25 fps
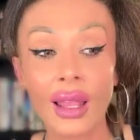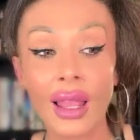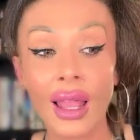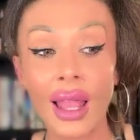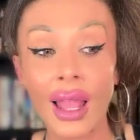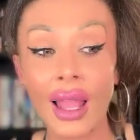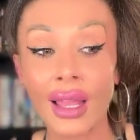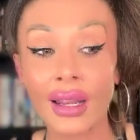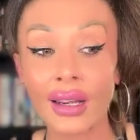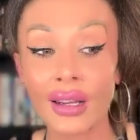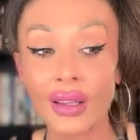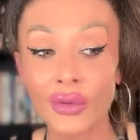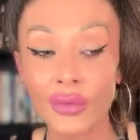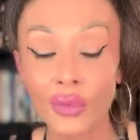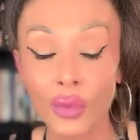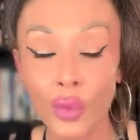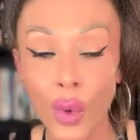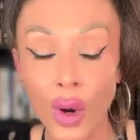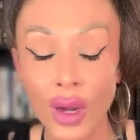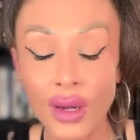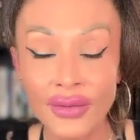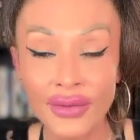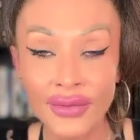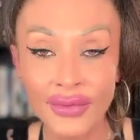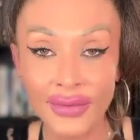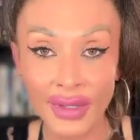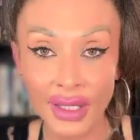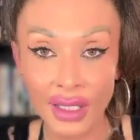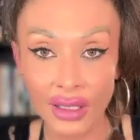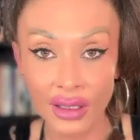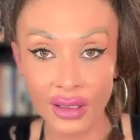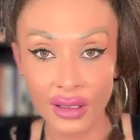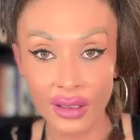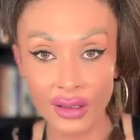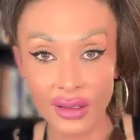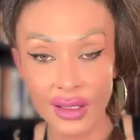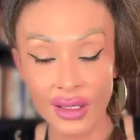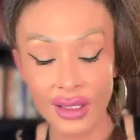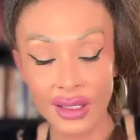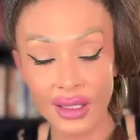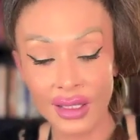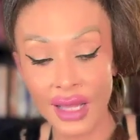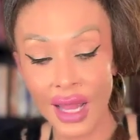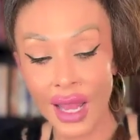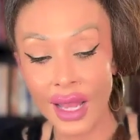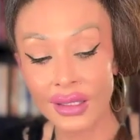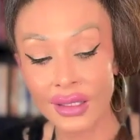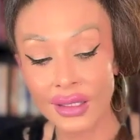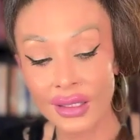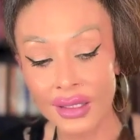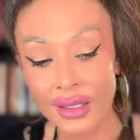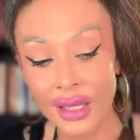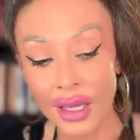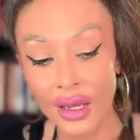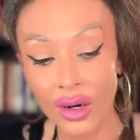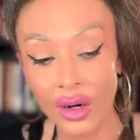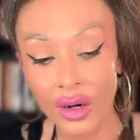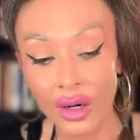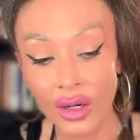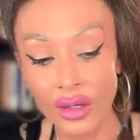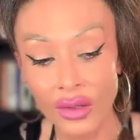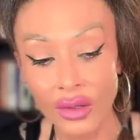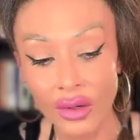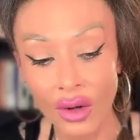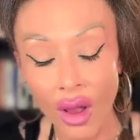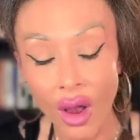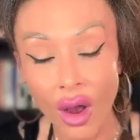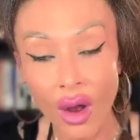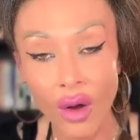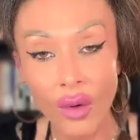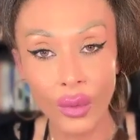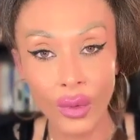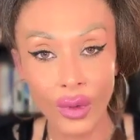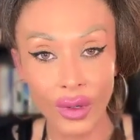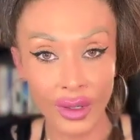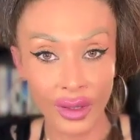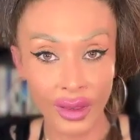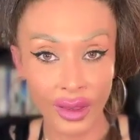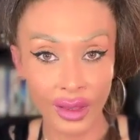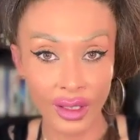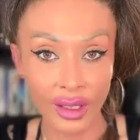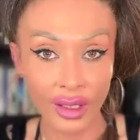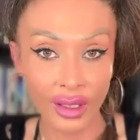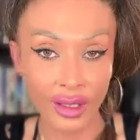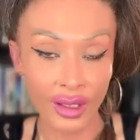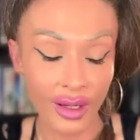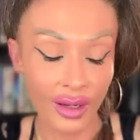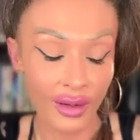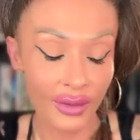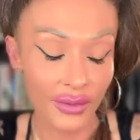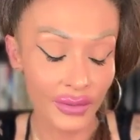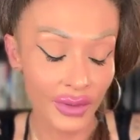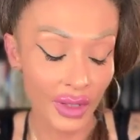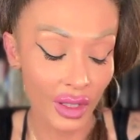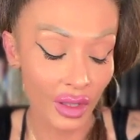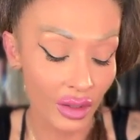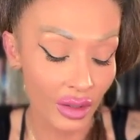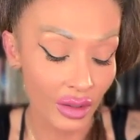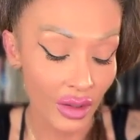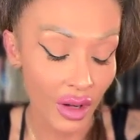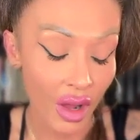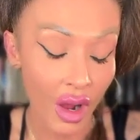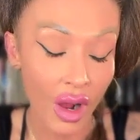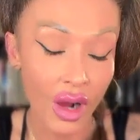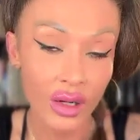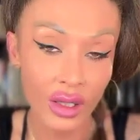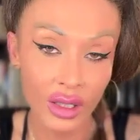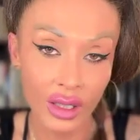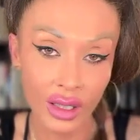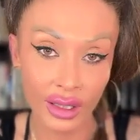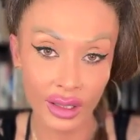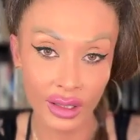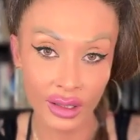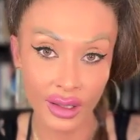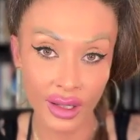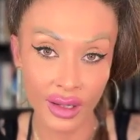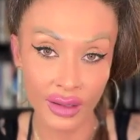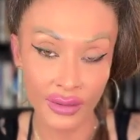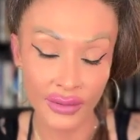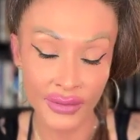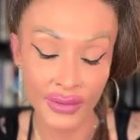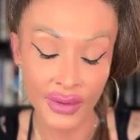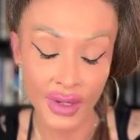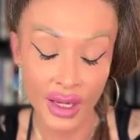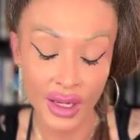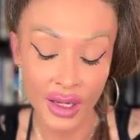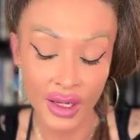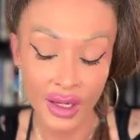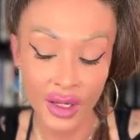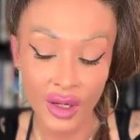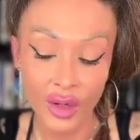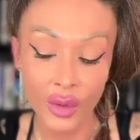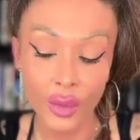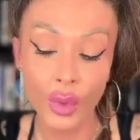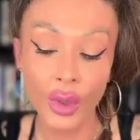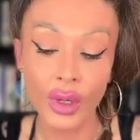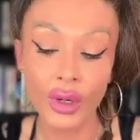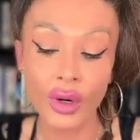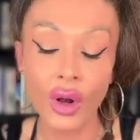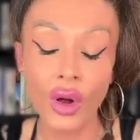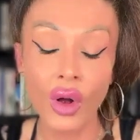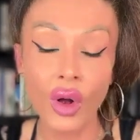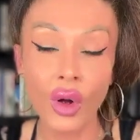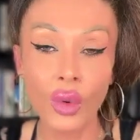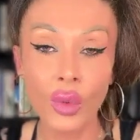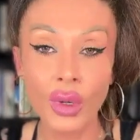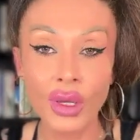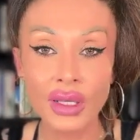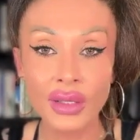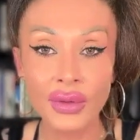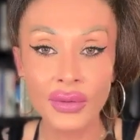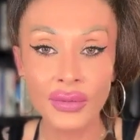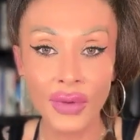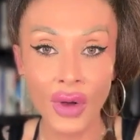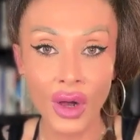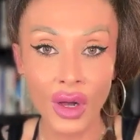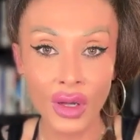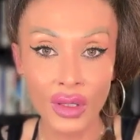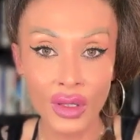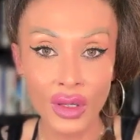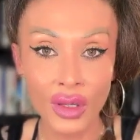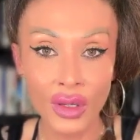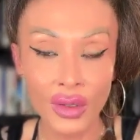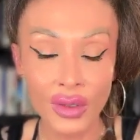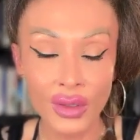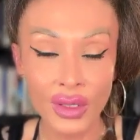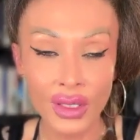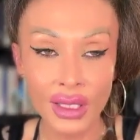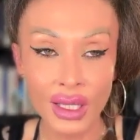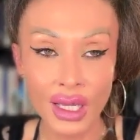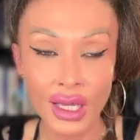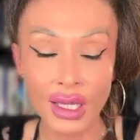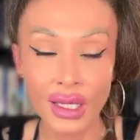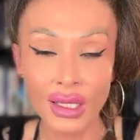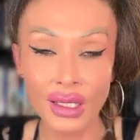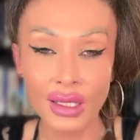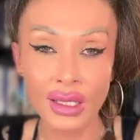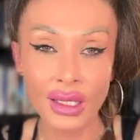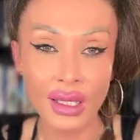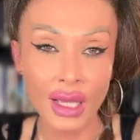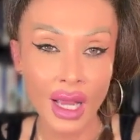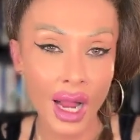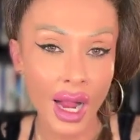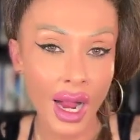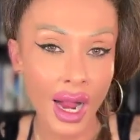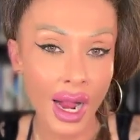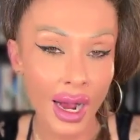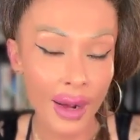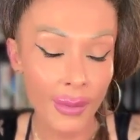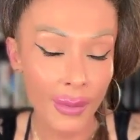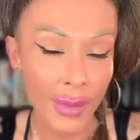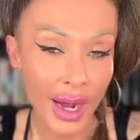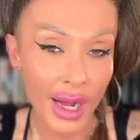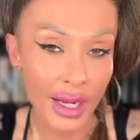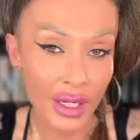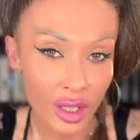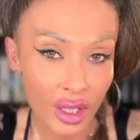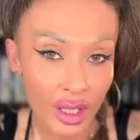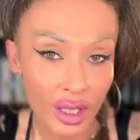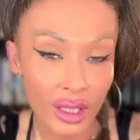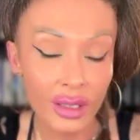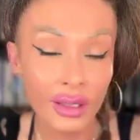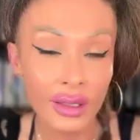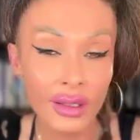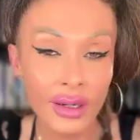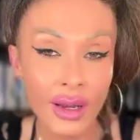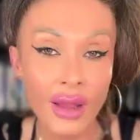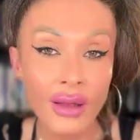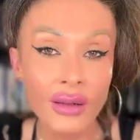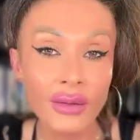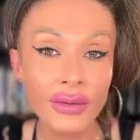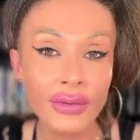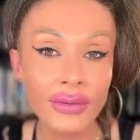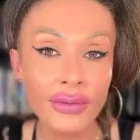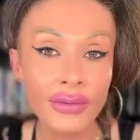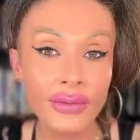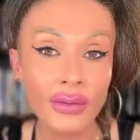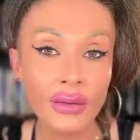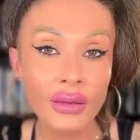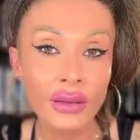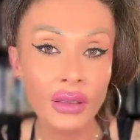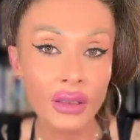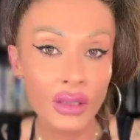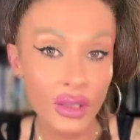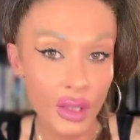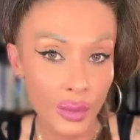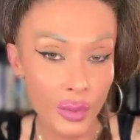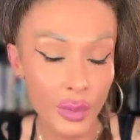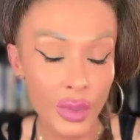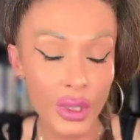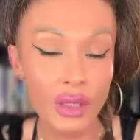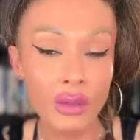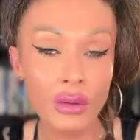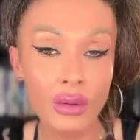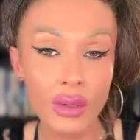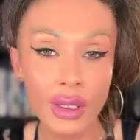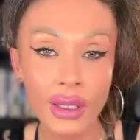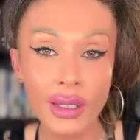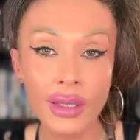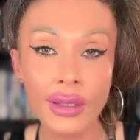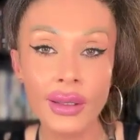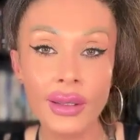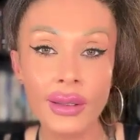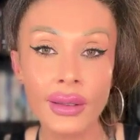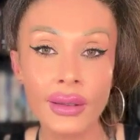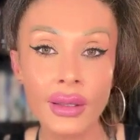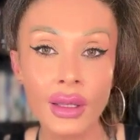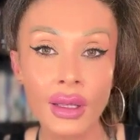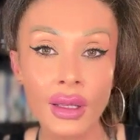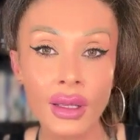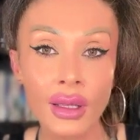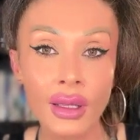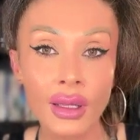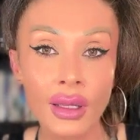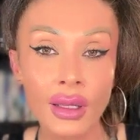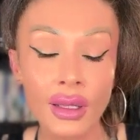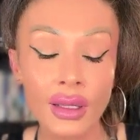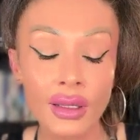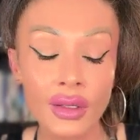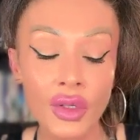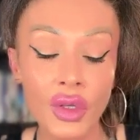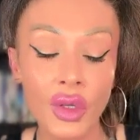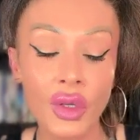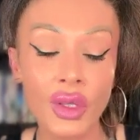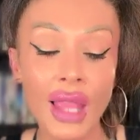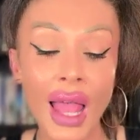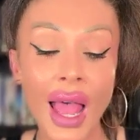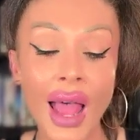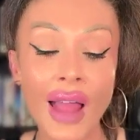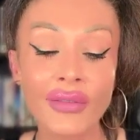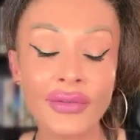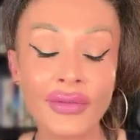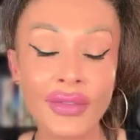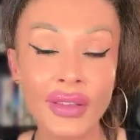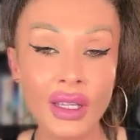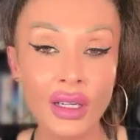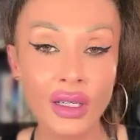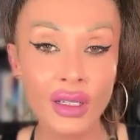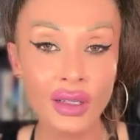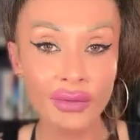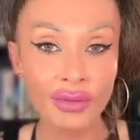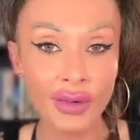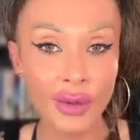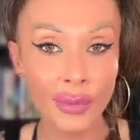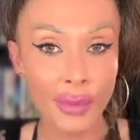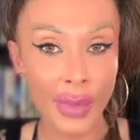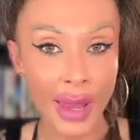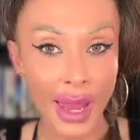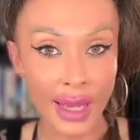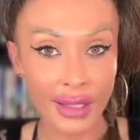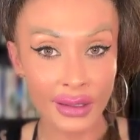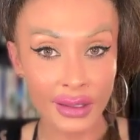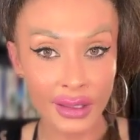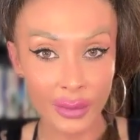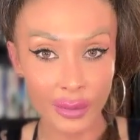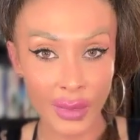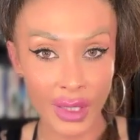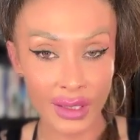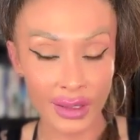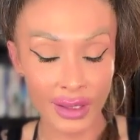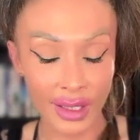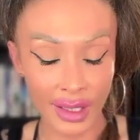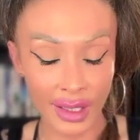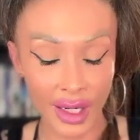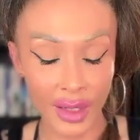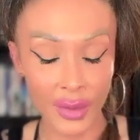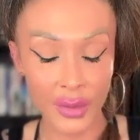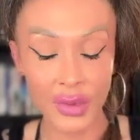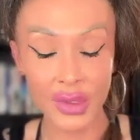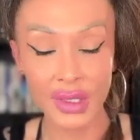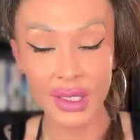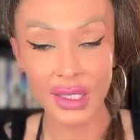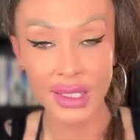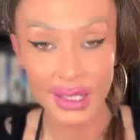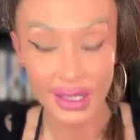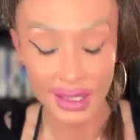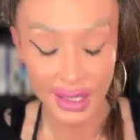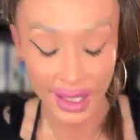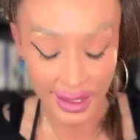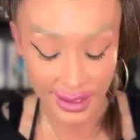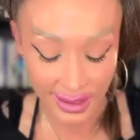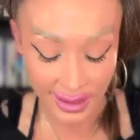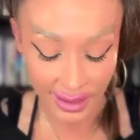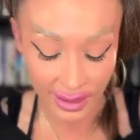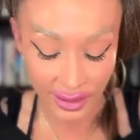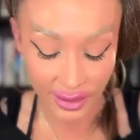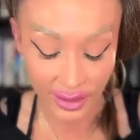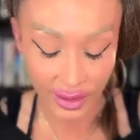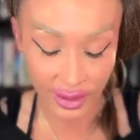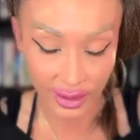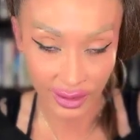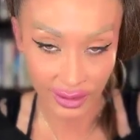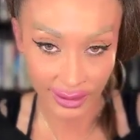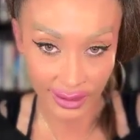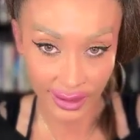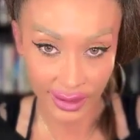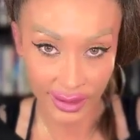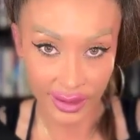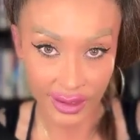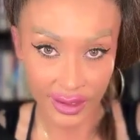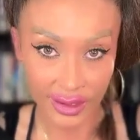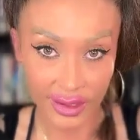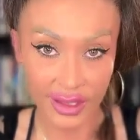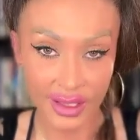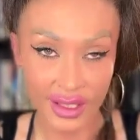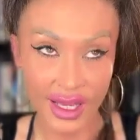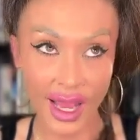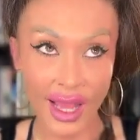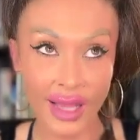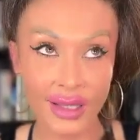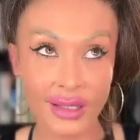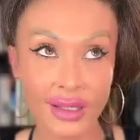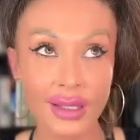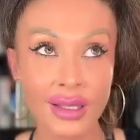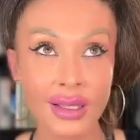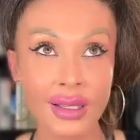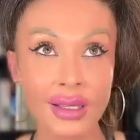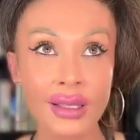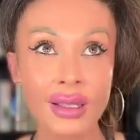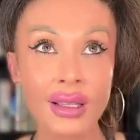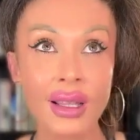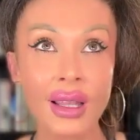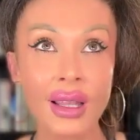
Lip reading: And if one feels that they are not worthy, if they are not good enough, what always follows is, am I good enough to be with? So that fear of abandonment that I was discussing earlier gets